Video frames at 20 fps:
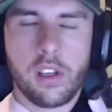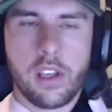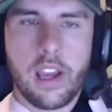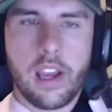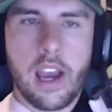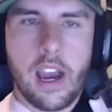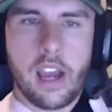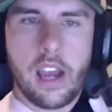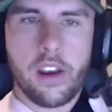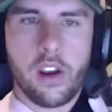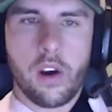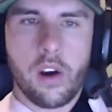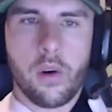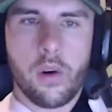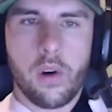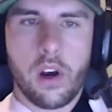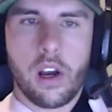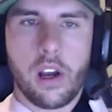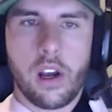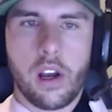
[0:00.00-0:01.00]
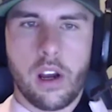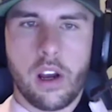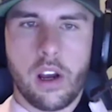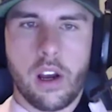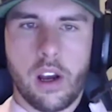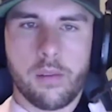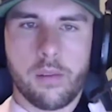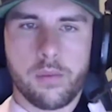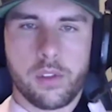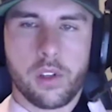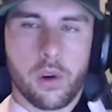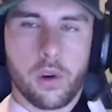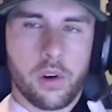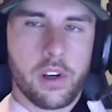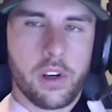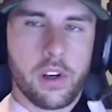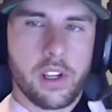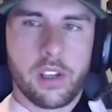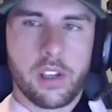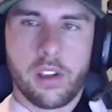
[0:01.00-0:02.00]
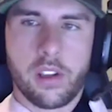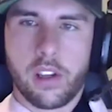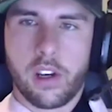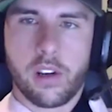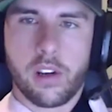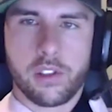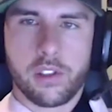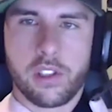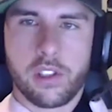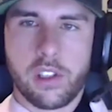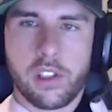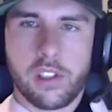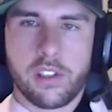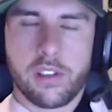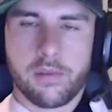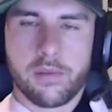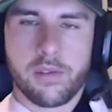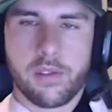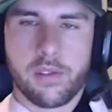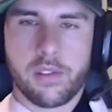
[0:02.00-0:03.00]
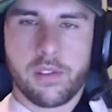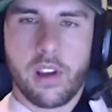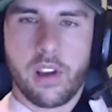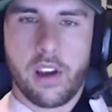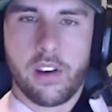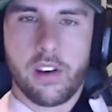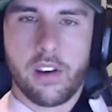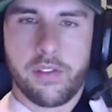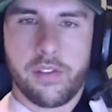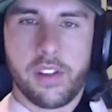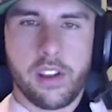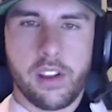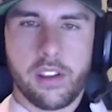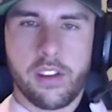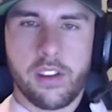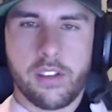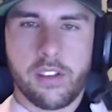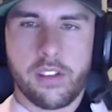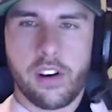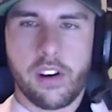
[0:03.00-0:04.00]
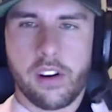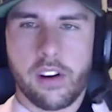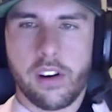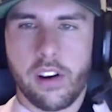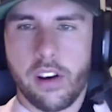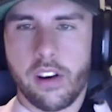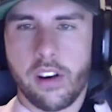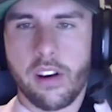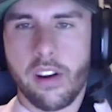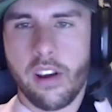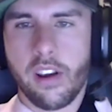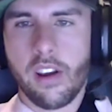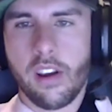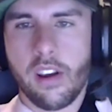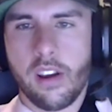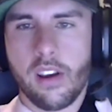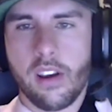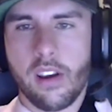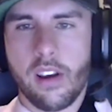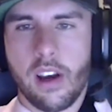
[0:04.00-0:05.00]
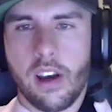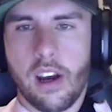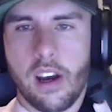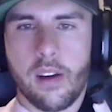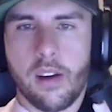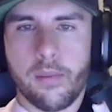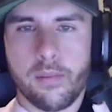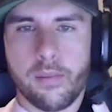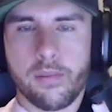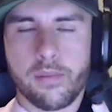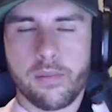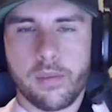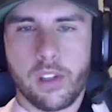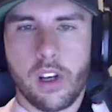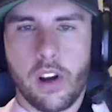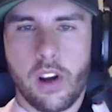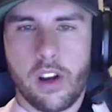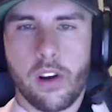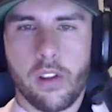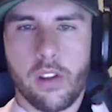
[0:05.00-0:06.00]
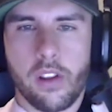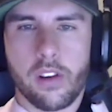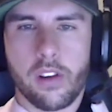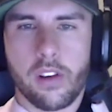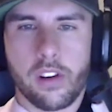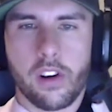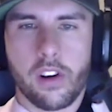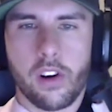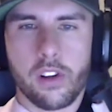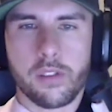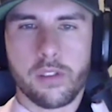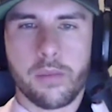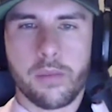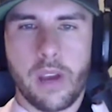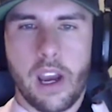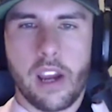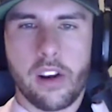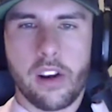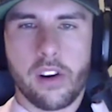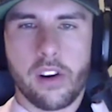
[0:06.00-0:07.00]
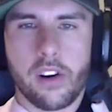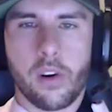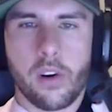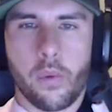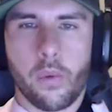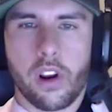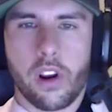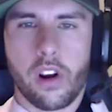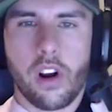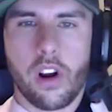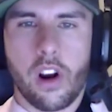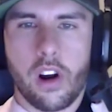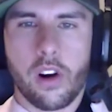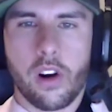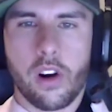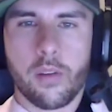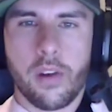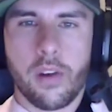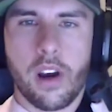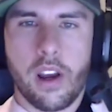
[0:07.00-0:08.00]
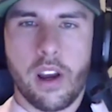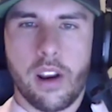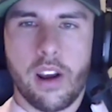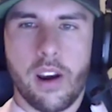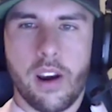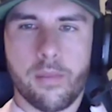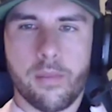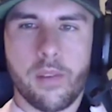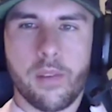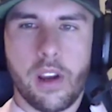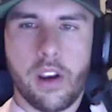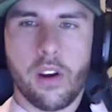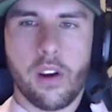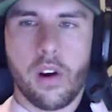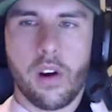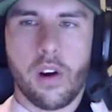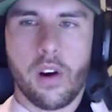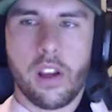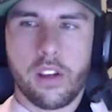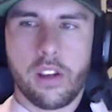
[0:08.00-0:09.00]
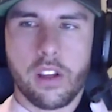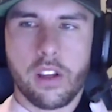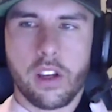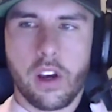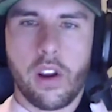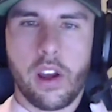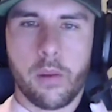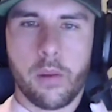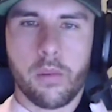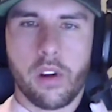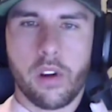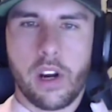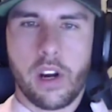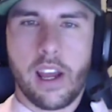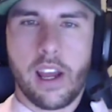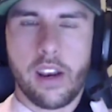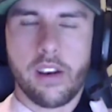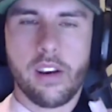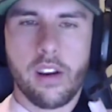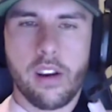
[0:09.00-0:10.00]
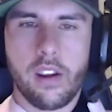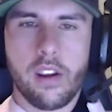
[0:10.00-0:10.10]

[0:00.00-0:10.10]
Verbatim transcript: yeah i know uh um Torey you know she's undefeated this year, and um, you know I know the girls behind her are working hard, but um, I know uh, Dakota Hibbler had